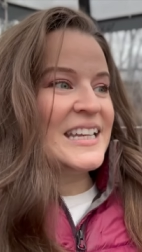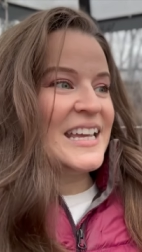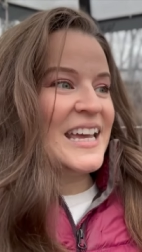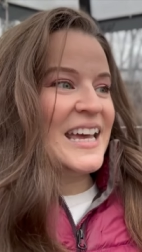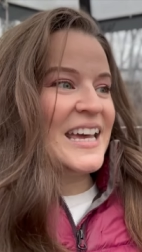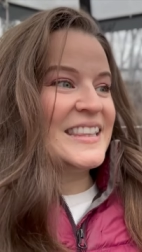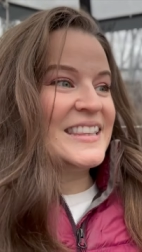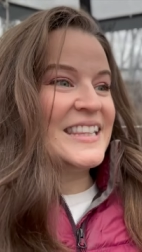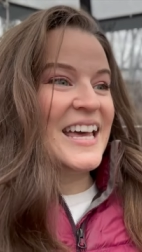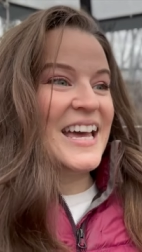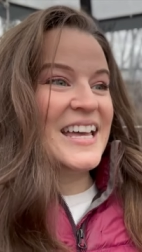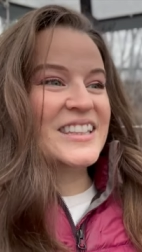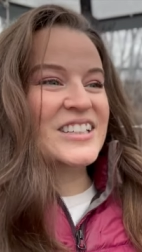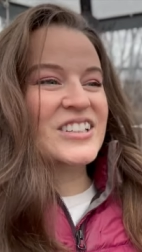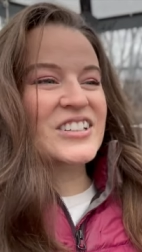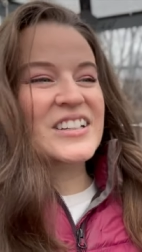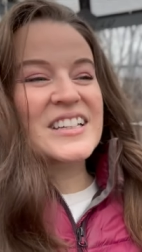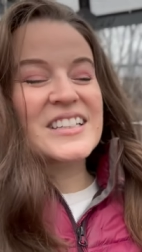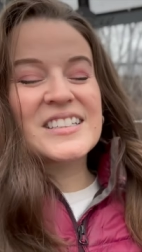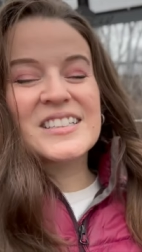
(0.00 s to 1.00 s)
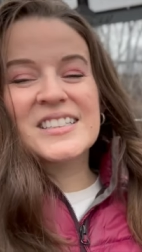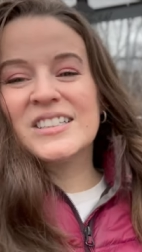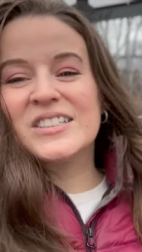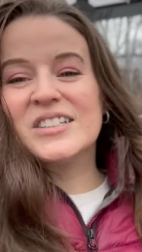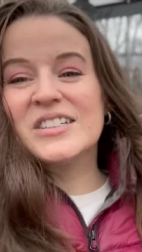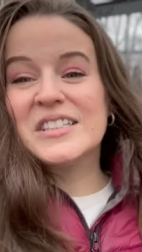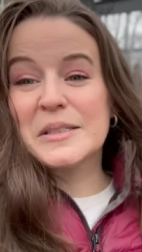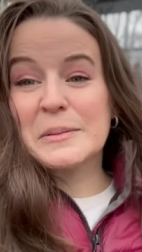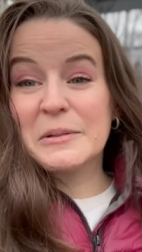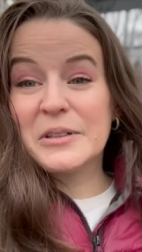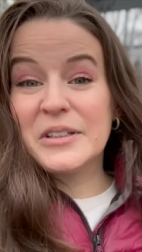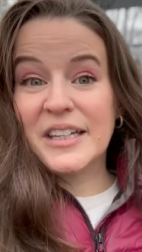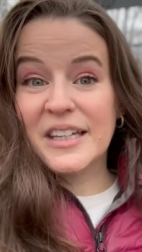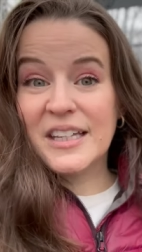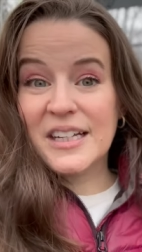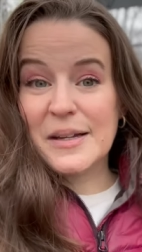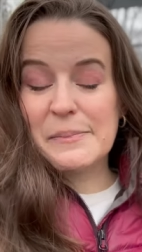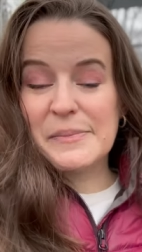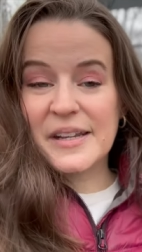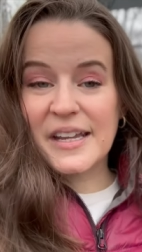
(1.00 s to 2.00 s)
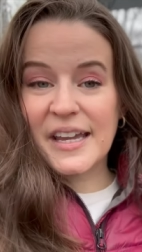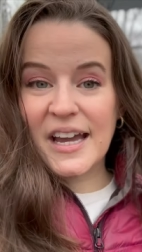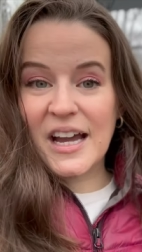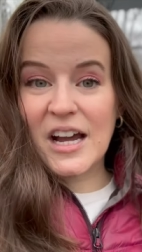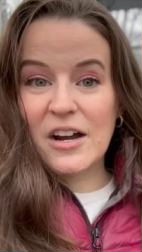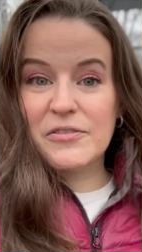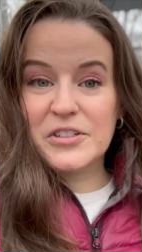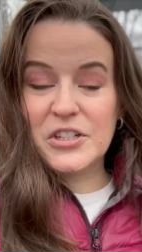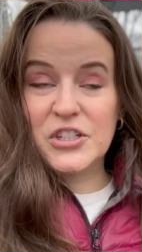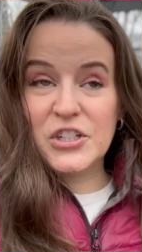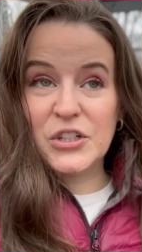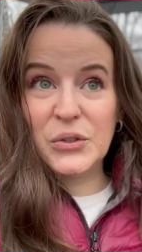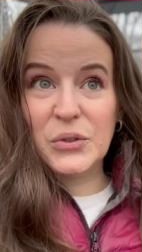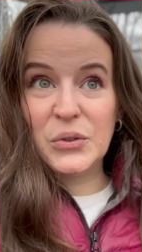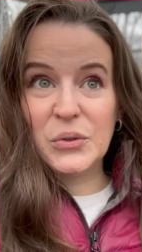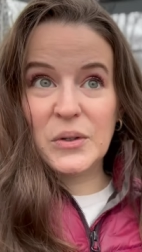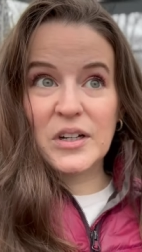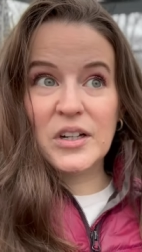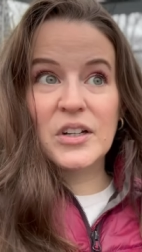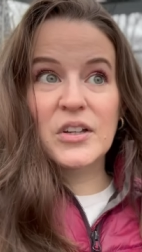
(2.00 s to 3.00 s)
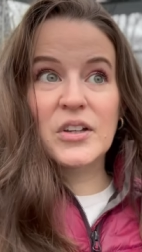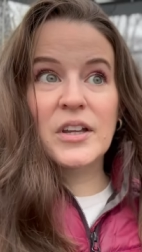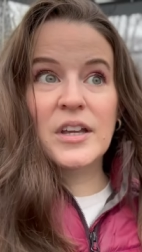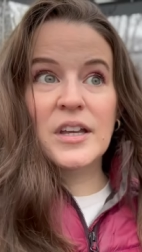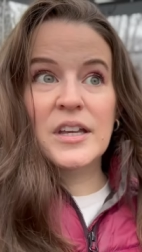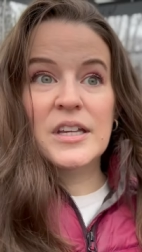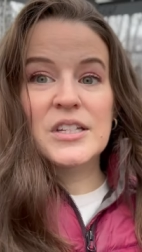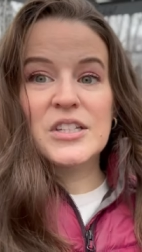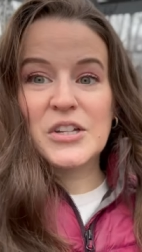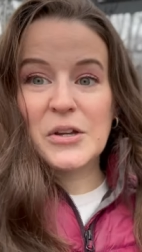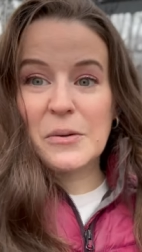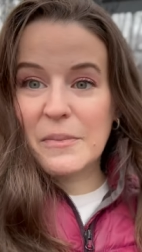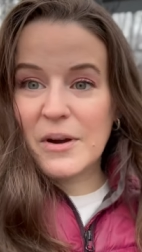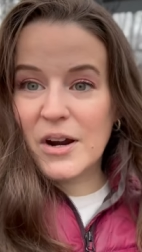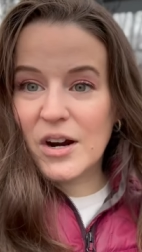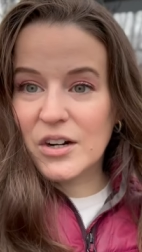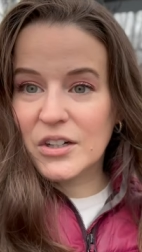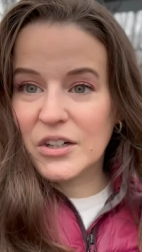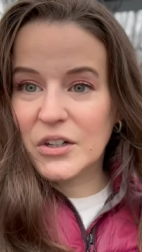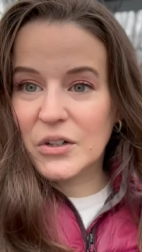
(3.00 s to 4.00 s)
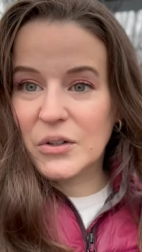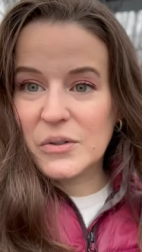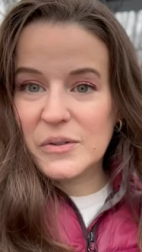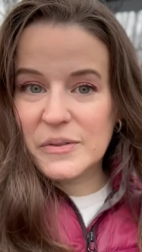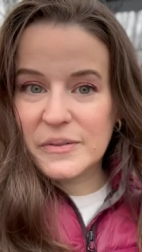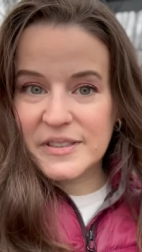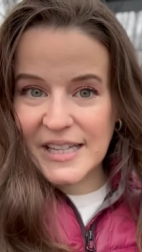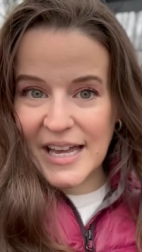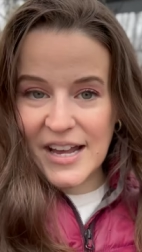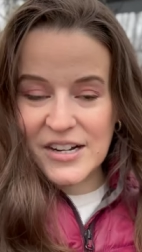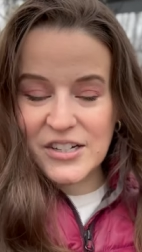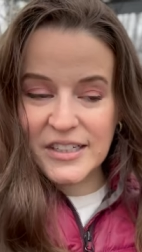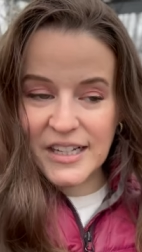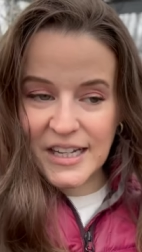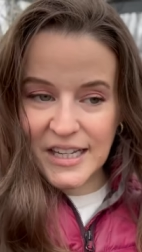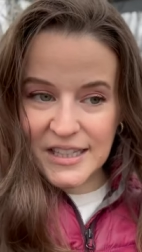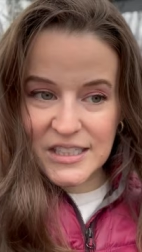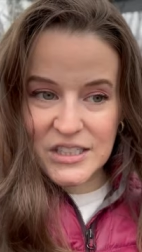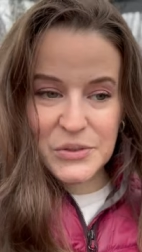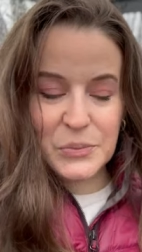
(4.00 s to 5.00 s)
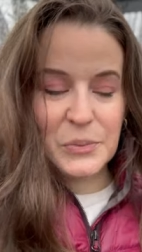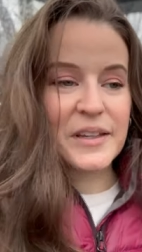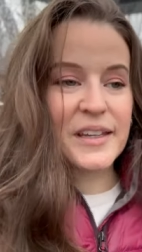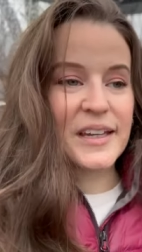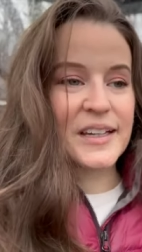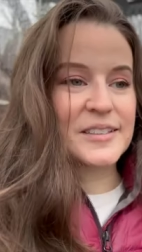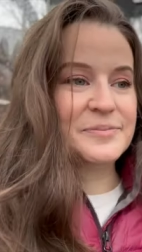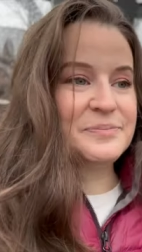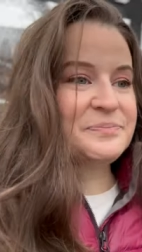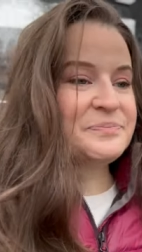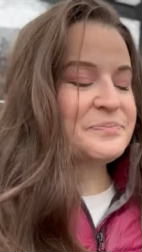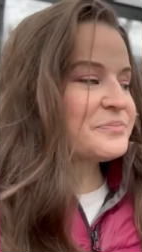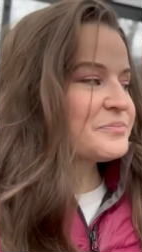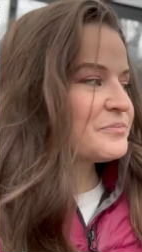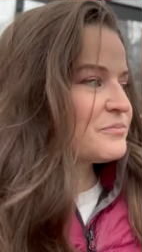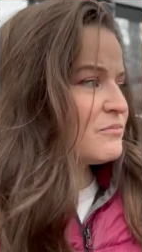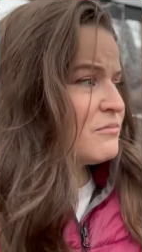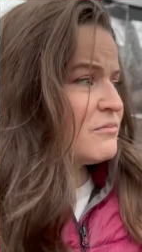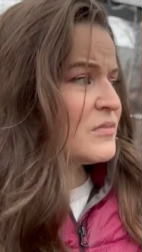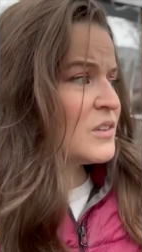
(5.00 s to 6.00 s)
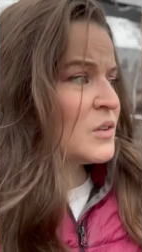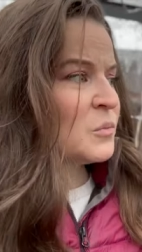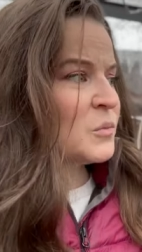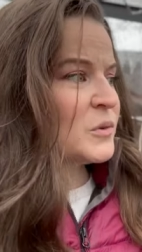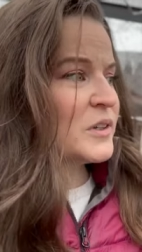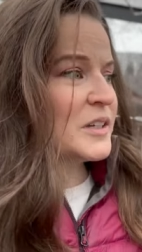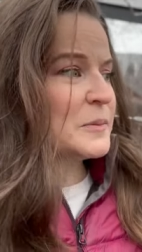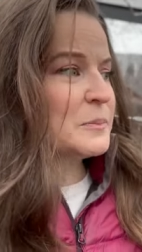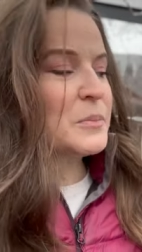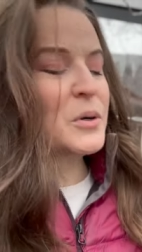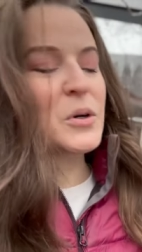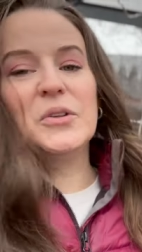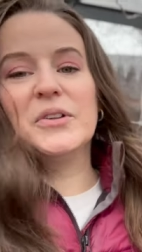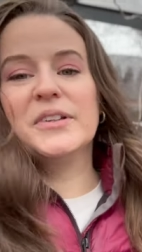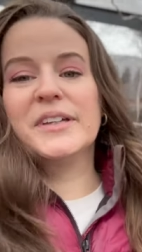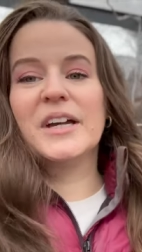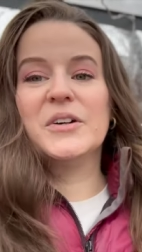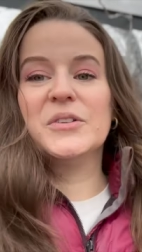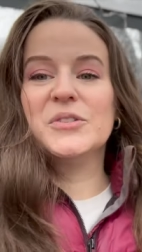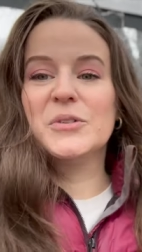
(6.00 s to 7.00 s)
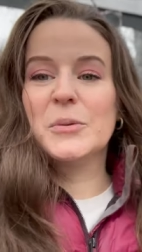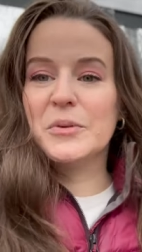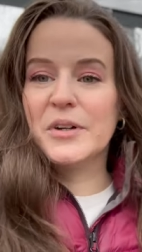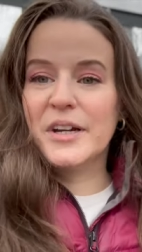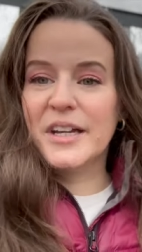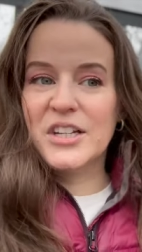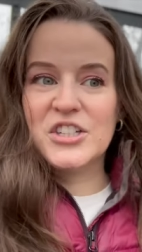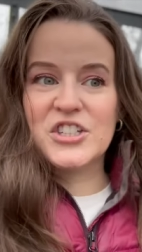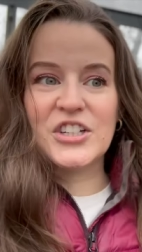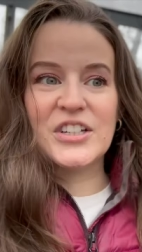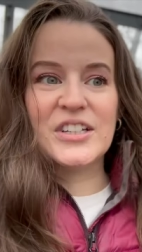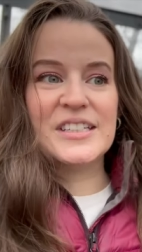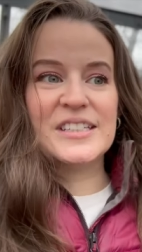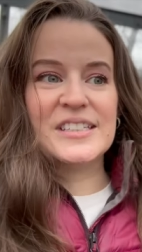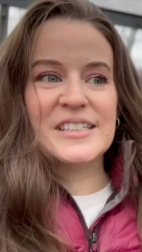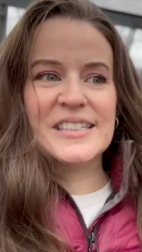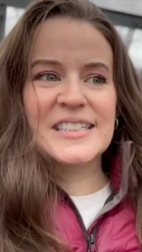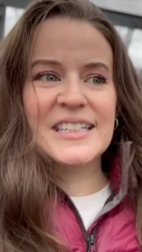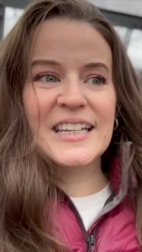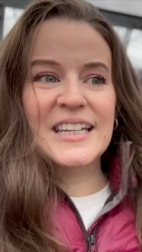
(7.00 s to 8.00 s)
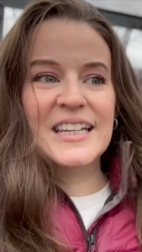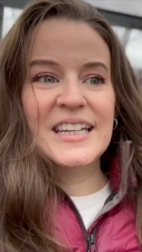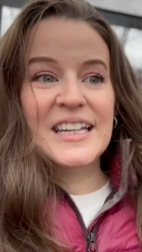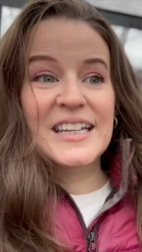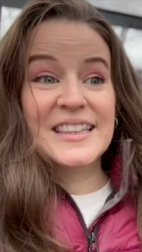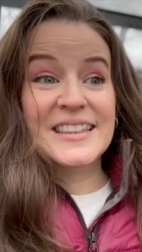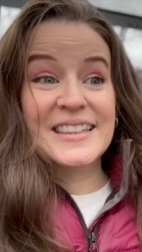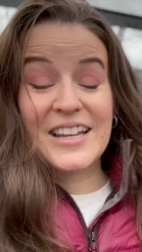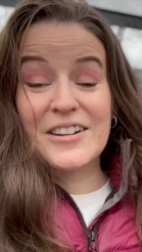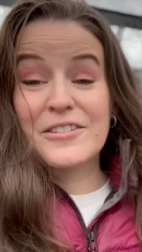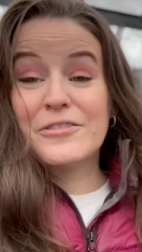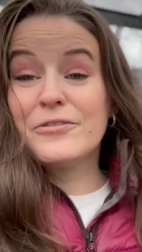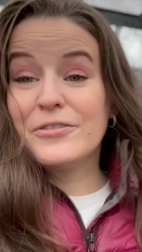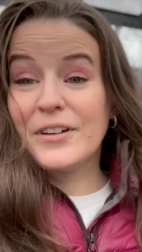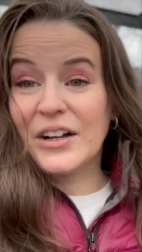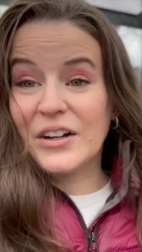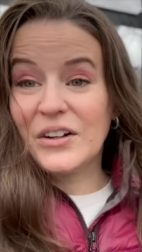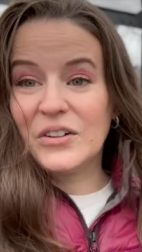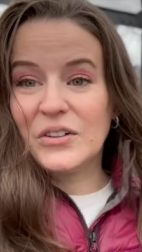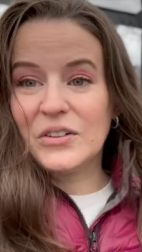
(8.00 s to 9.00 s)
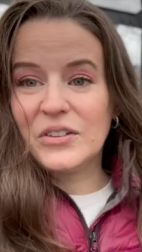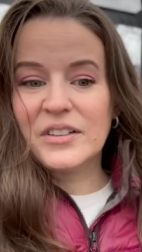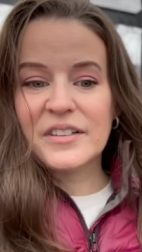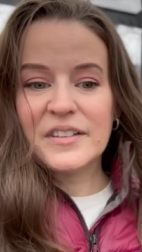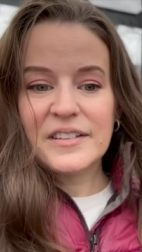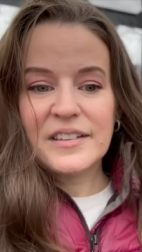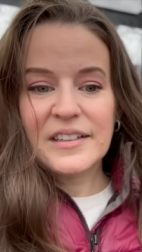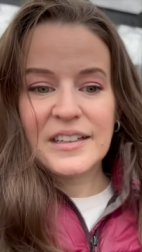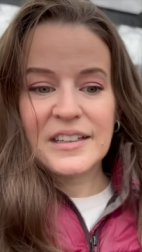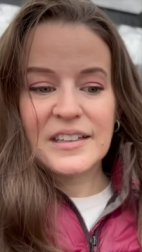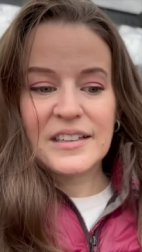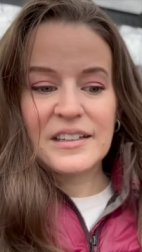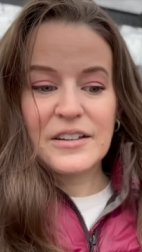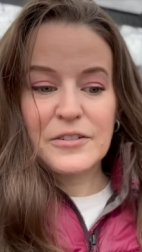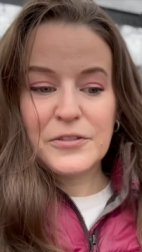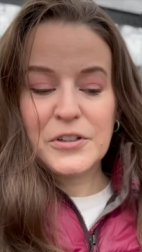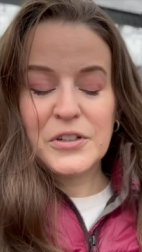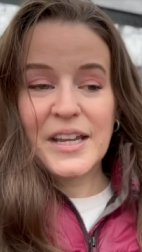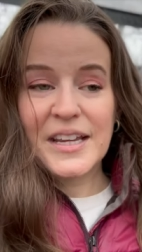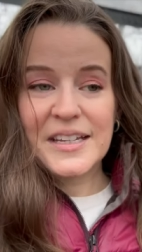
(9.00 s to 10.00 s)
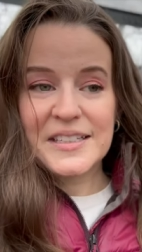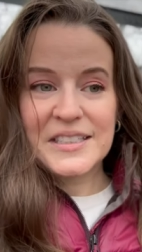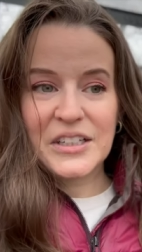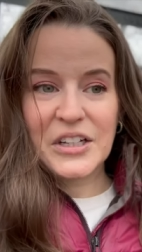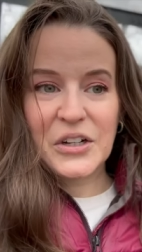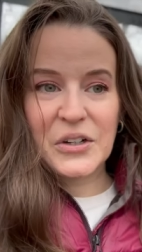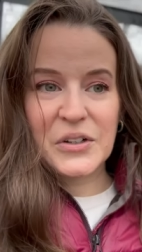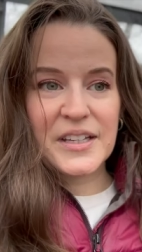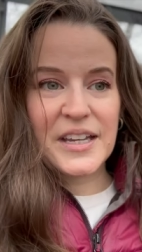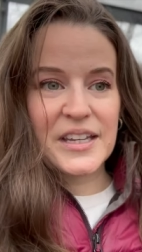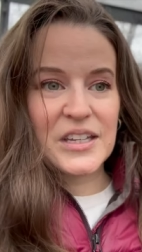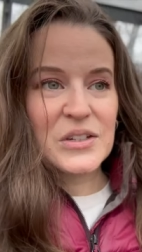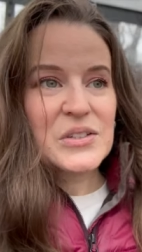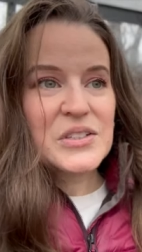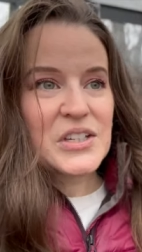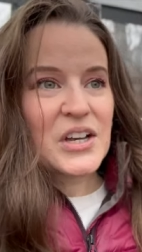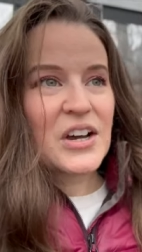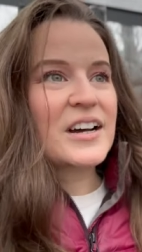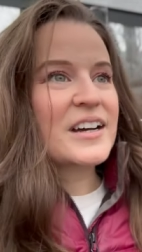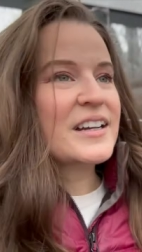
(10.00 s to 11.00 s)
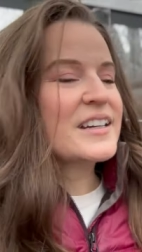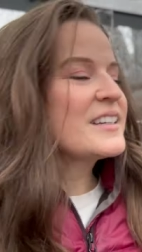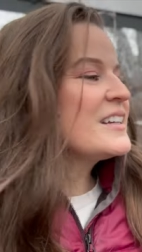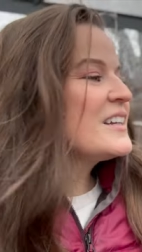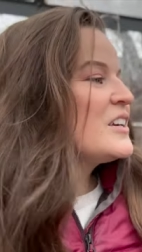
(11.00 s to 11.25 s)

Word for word: And then there is still some cleanup that I have to do tomorrow, Saturday, this weekend, with pulling out the branches that fell uh, a few days ago that you saw.